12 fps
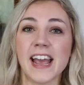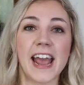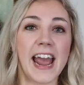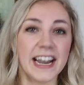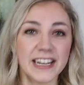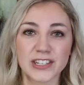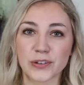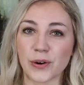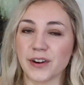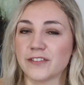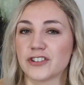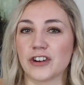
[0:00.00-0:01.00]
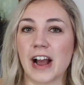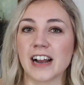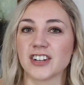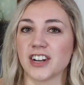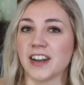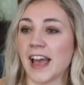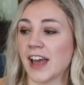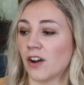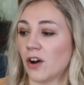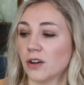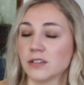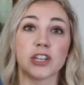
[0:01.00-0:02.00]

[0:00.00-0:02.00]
any sort of traction at all.